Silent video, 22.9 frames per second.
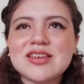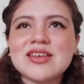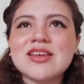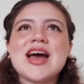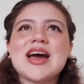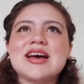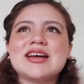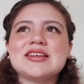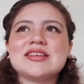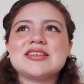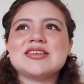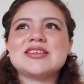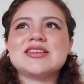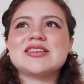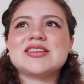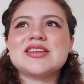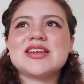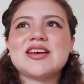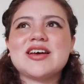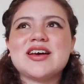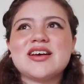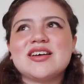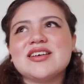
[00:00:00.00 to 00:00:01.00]
and
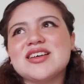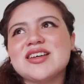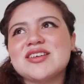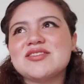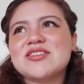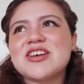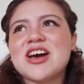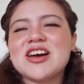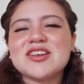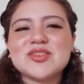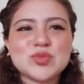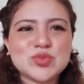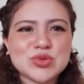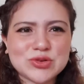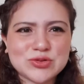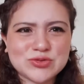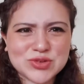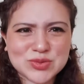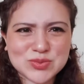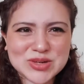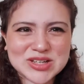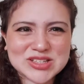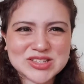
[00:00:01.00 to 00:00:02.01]
I kind of proved
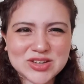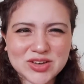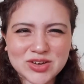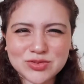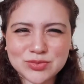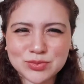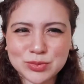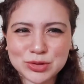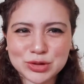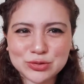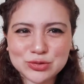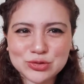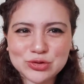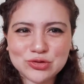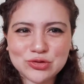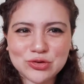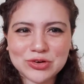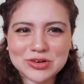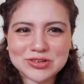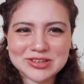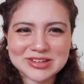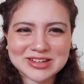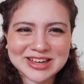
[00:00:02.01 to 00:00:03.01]
to myself I'm a lot
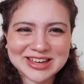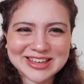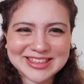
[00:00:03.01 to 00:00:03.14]
stronger than I